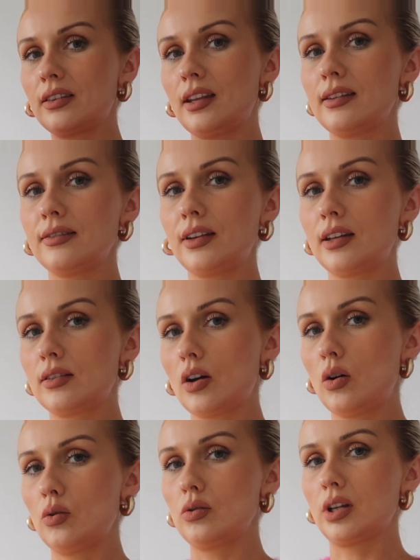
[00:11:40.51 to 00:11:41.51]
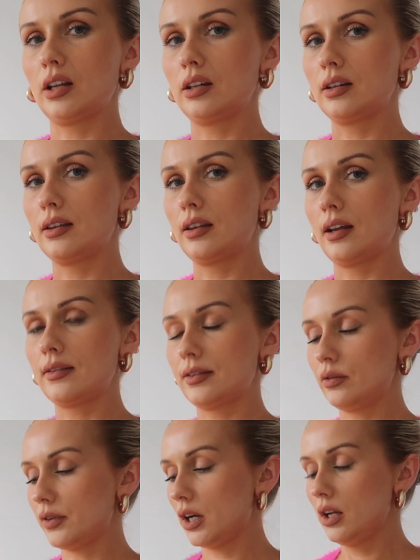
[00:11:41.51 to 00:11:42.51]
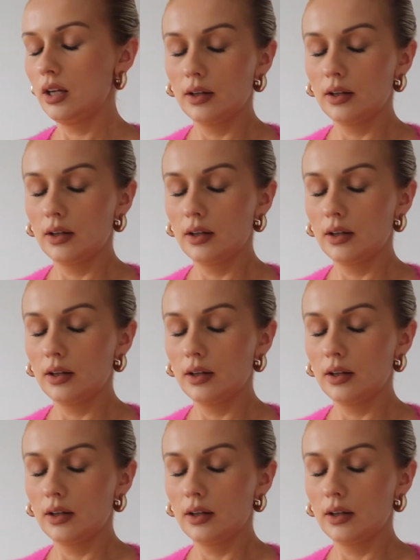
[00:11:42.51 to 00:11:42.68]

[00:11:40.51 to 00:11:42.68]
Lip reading: this thing's gold and they're silver.